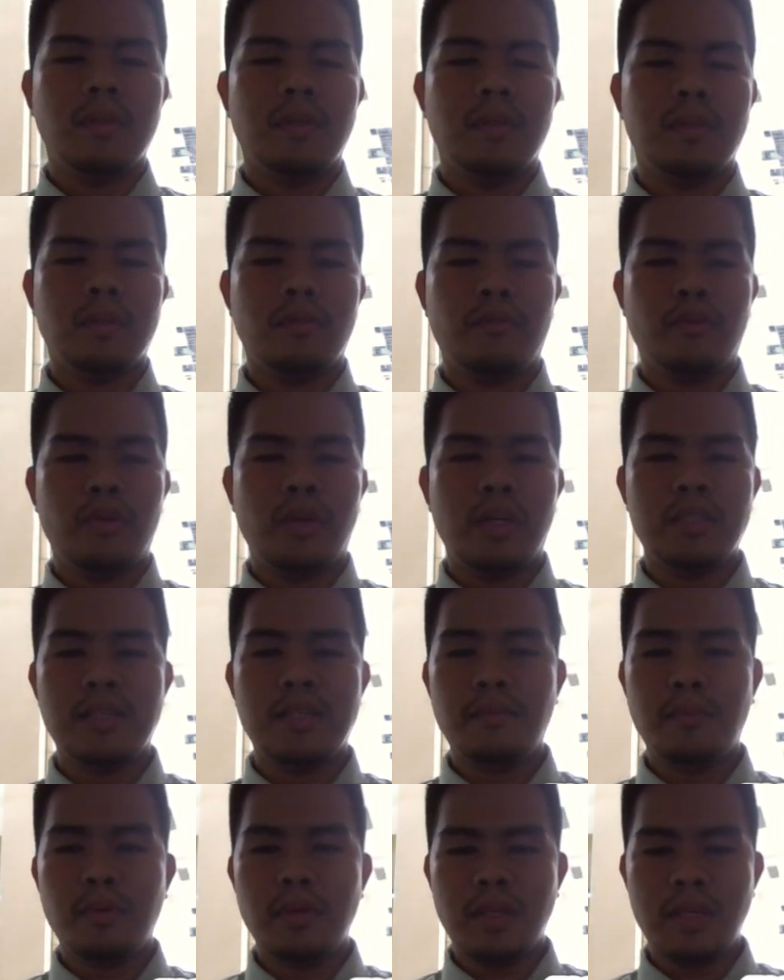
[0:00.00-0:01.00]
So for
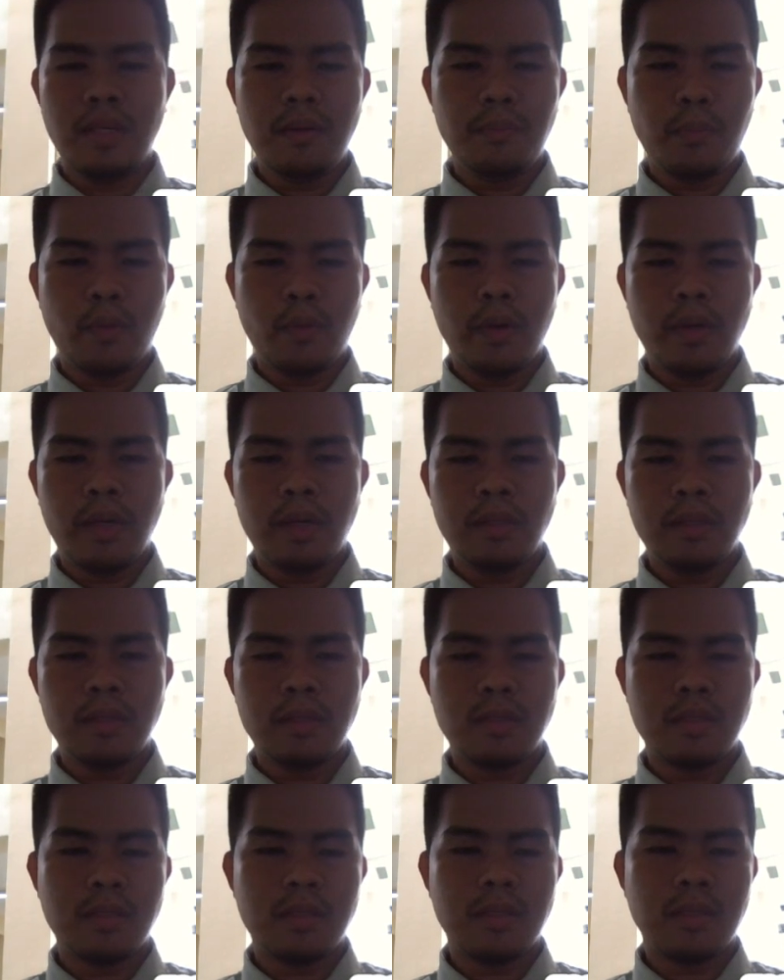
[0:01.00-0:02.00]
example, here
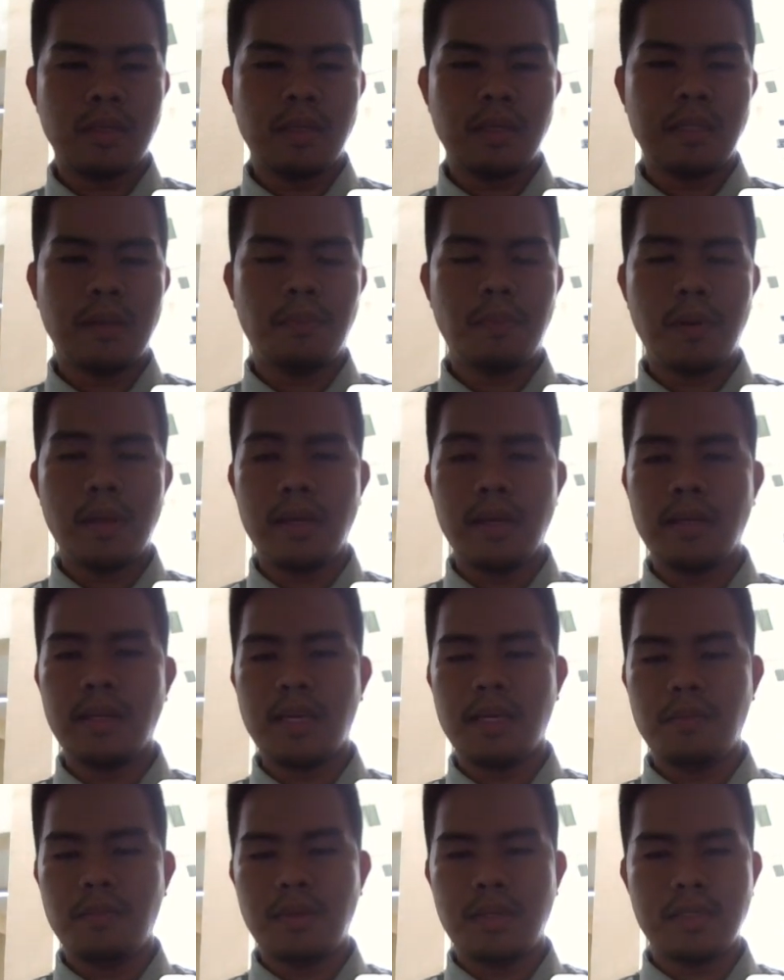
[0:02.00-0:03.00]
points in a plane
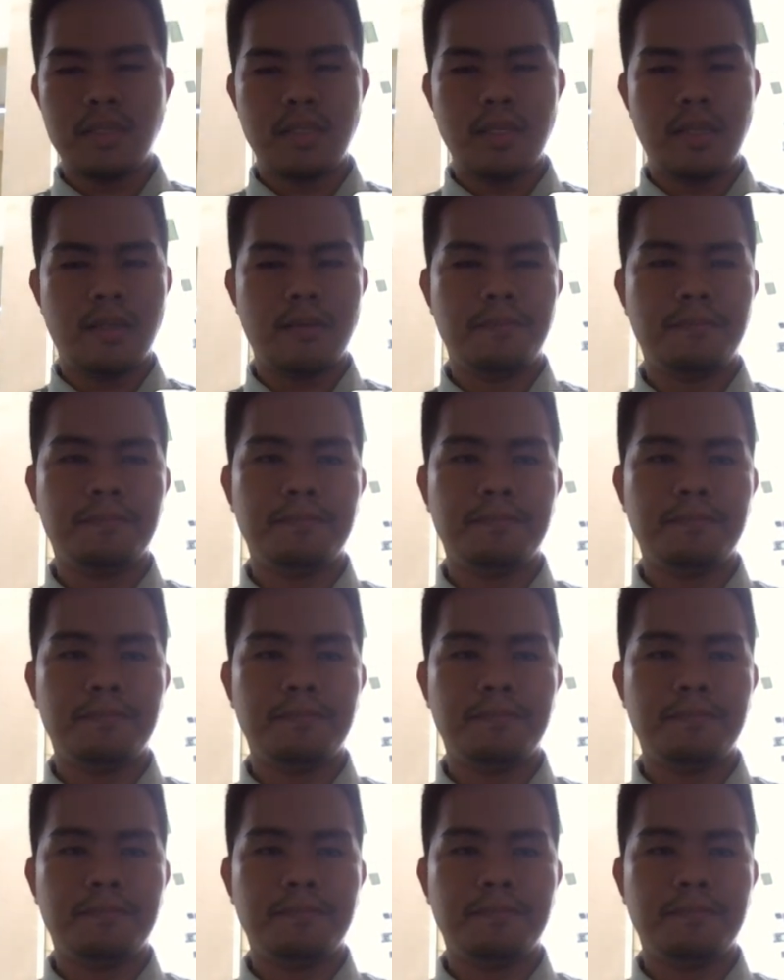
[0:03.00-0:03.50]
ABC.